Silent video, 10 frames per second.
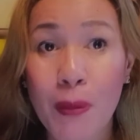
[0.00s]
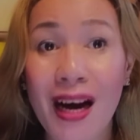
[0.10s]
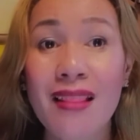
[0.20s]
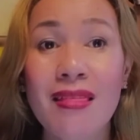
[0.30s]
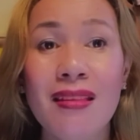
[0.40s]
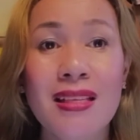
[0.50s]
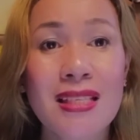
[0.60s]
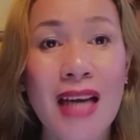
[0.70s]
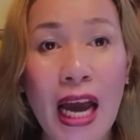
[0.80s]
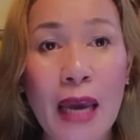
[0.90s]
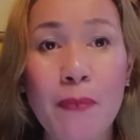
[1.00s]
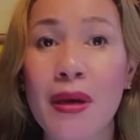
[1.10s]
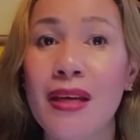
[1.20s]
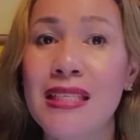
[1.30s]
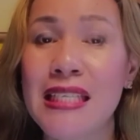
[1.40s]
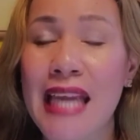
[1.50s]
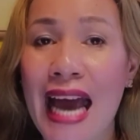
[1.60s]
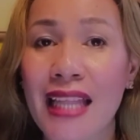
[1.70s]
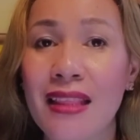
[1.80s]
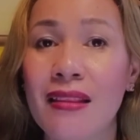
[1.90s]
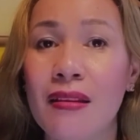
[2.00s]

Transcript: but the time is not